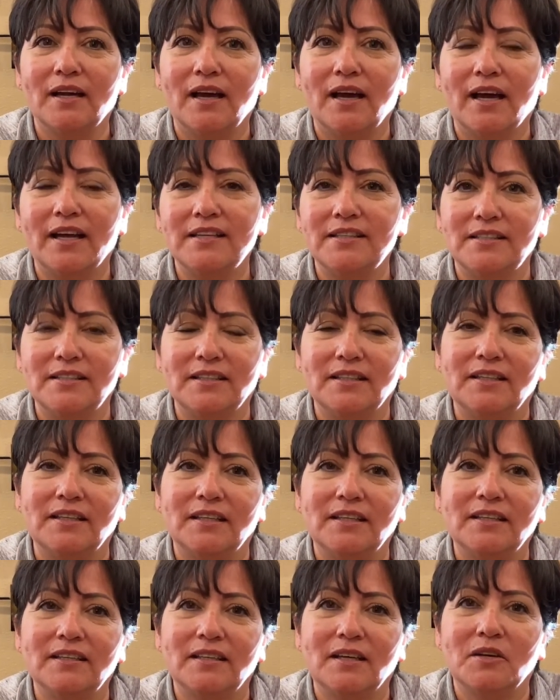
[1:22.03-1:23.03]
I did
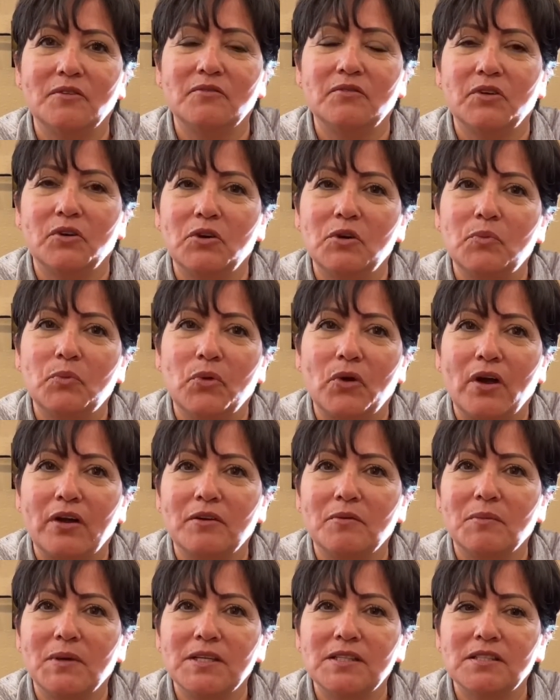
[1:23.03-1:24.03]
it. I'm very proud
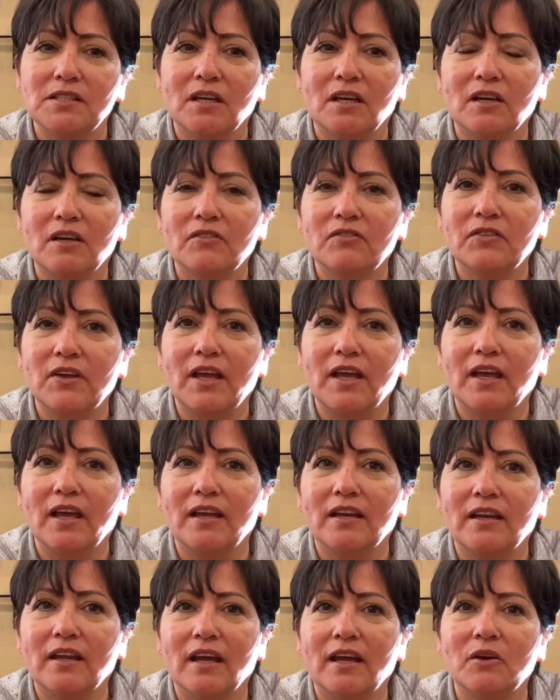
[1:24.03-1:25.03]
of myself,
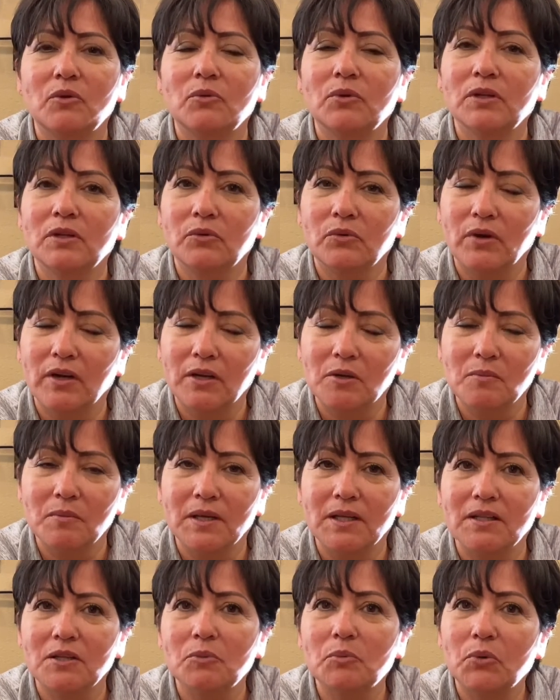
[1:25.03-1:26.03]
and I really
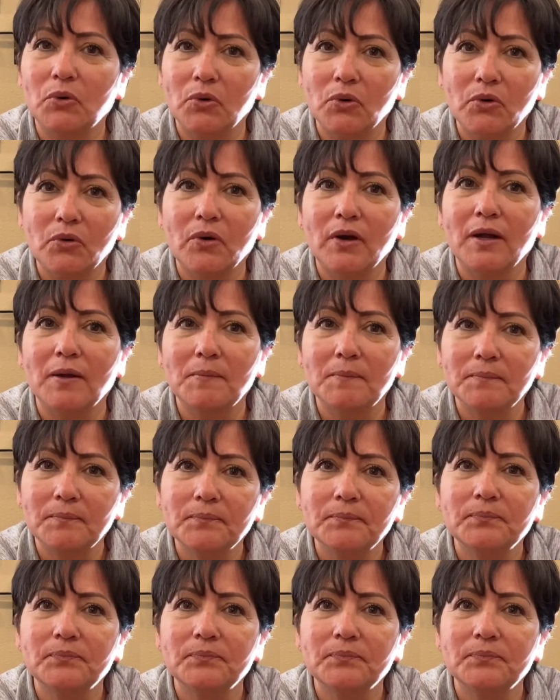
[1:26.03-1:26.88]
recommend the program.